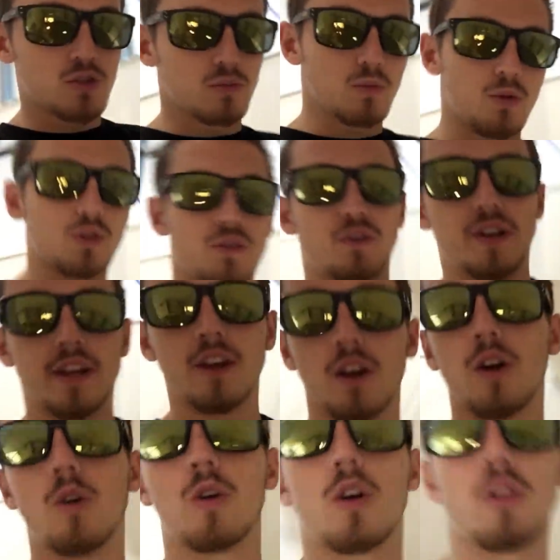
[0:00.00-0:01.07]
to upload the
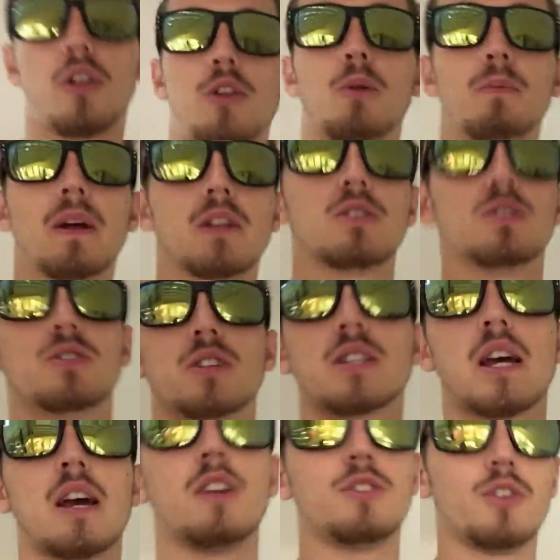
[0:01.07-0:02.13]
video, got the thumbnail done, the
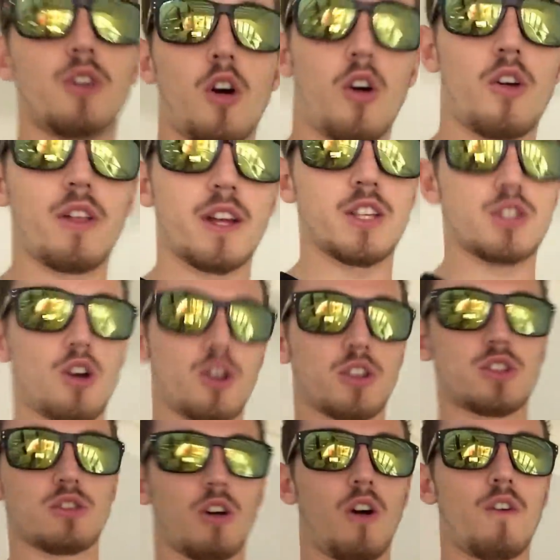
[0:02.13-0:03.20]
title done, all that sort
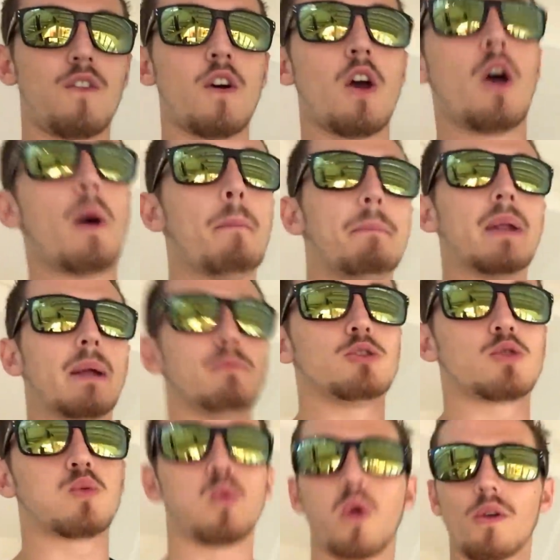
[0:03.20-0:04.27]
of stuff, but I'm
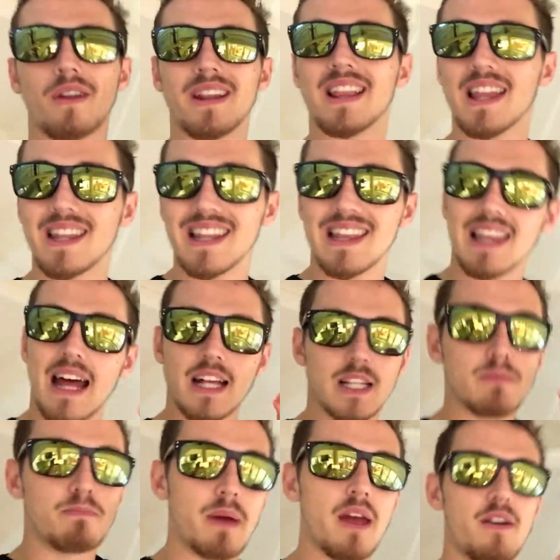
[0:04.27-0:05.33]
just worried that the
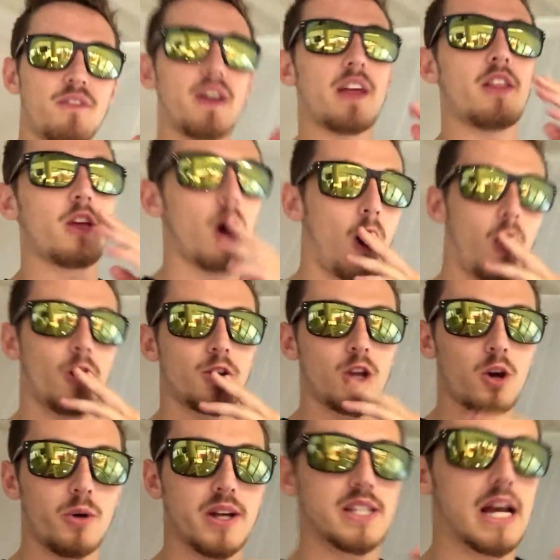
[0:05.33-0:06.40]
last bit of it, the
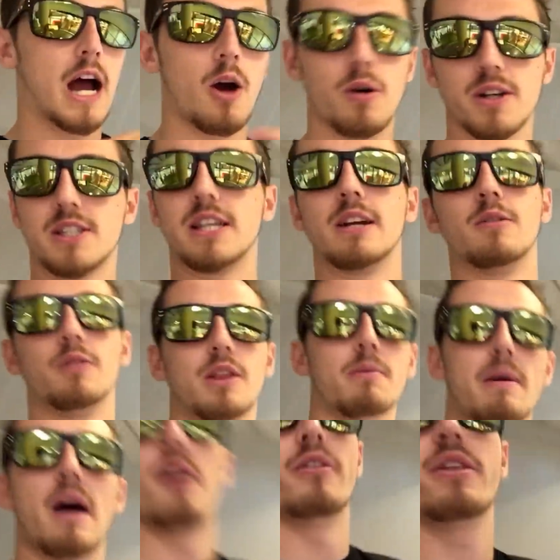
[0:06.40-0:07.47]
audio, is out of sync with the
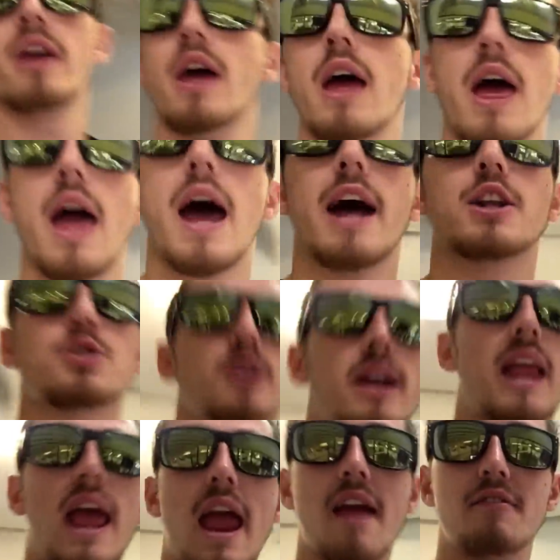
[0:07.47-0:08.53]
mouth. I
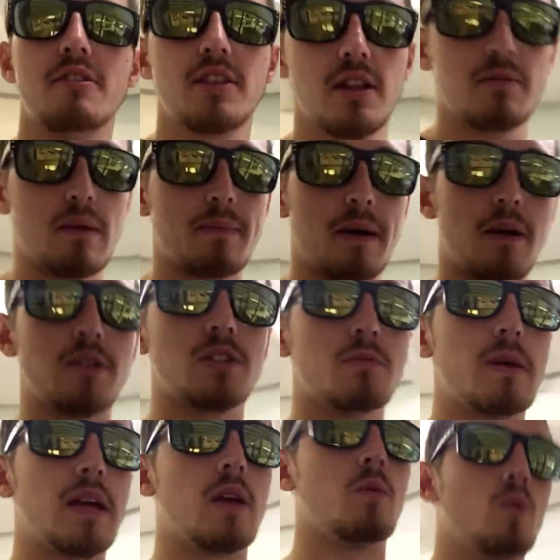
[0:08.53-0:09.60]
tried everything in my power to
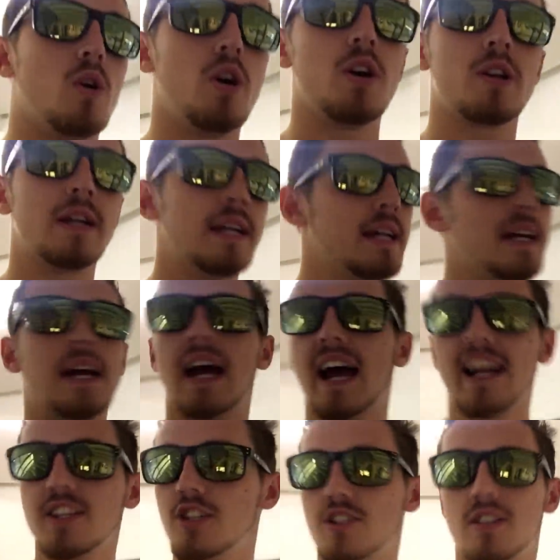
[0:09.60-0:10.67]
make it work.
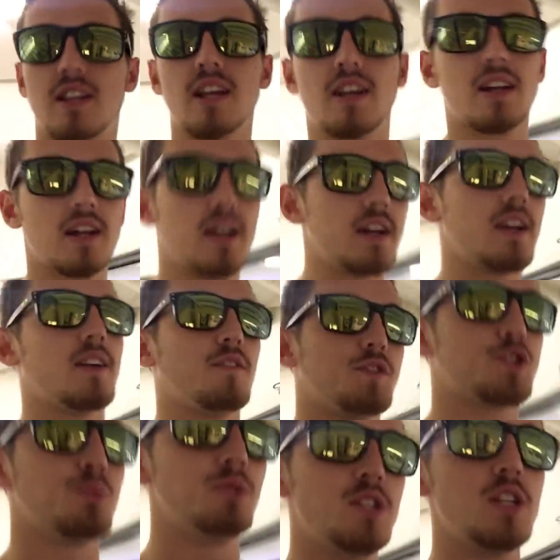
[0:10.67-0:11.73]
I just, for
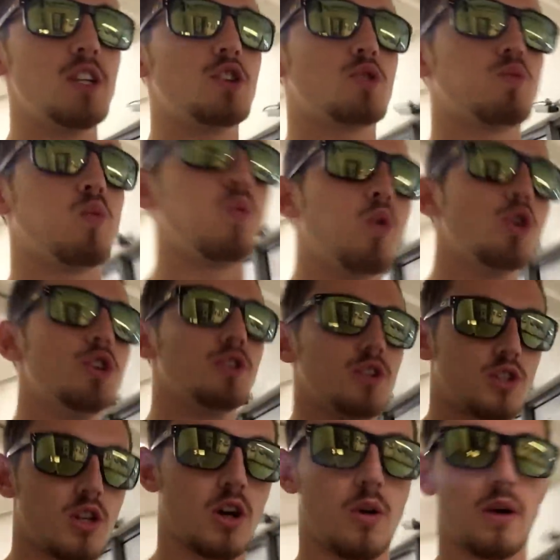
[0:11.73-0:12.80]
some reason, it just
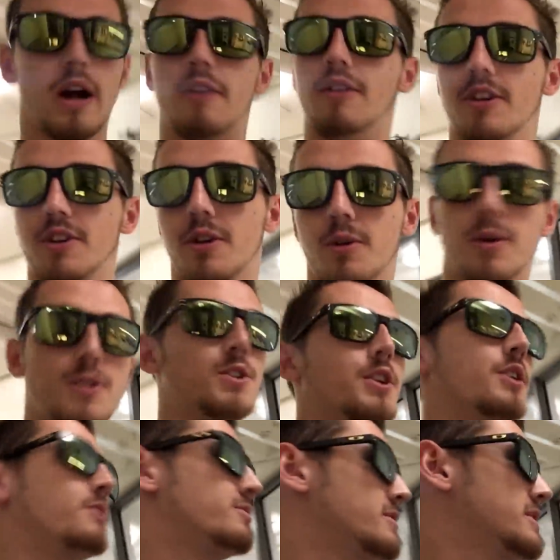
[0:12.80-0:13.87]
wouldn't, so I really don't know what
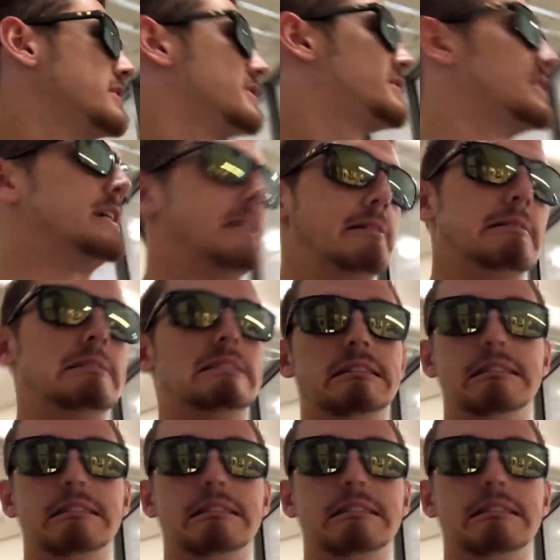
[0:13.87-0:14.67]
to do. So,